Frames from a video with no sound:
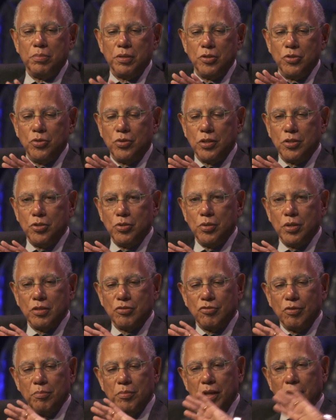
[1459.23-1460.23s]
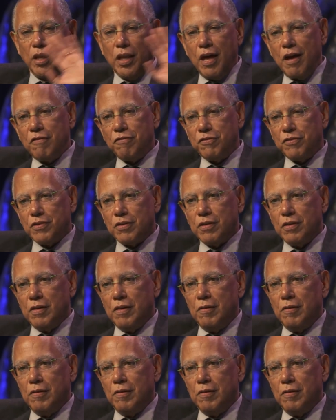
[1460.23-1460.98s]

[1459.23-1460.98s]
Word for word: be, you can do this from the left,